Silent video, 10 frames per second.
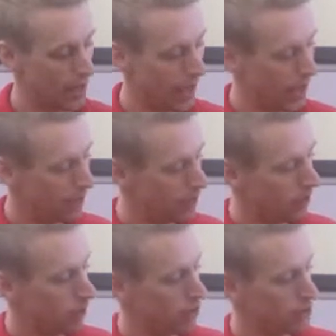
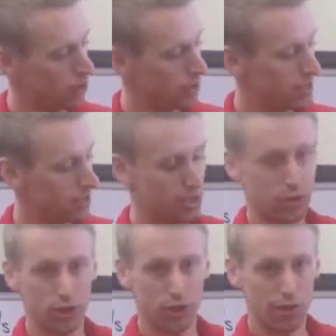and also these
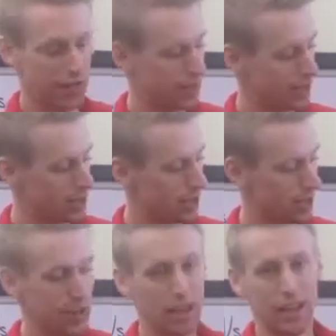little nerve endings
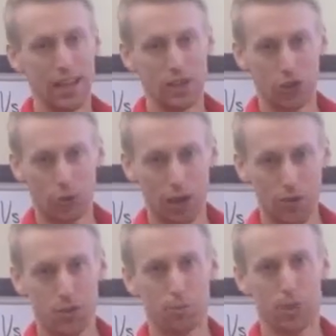here, it
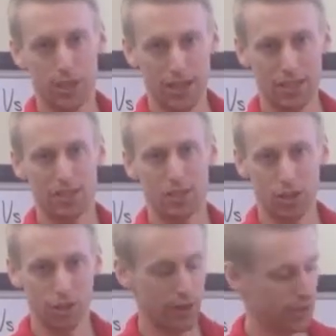surrounds and protects the
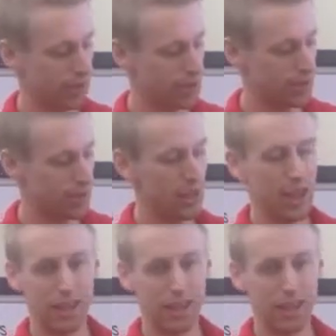nerve endings.